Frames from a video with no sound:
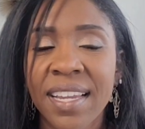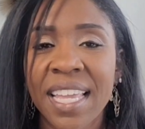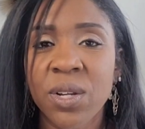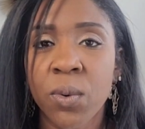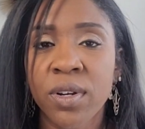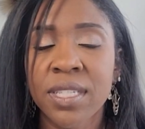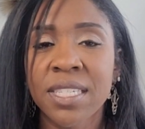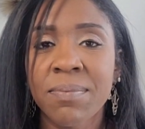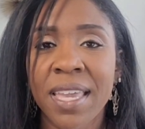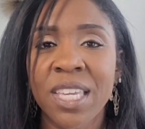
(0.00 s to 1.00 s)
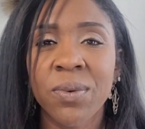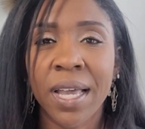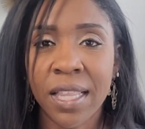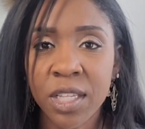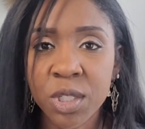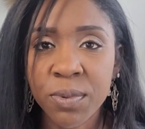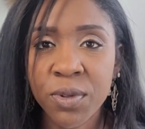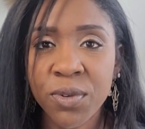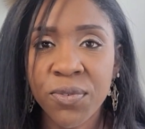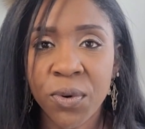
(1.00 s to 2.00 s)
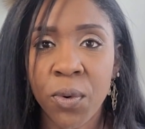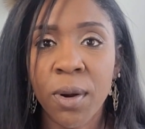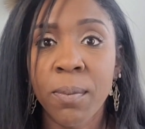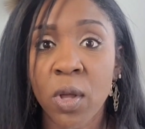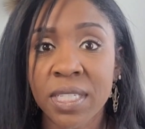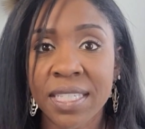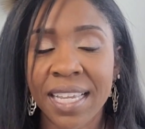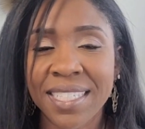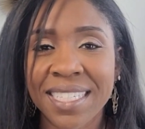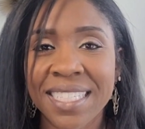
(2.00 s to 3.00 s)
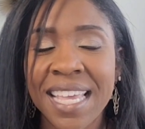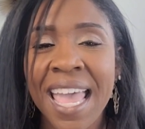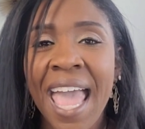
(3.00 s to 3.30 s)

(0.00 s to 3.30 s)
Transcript: in order to make you eligible for multi-dances.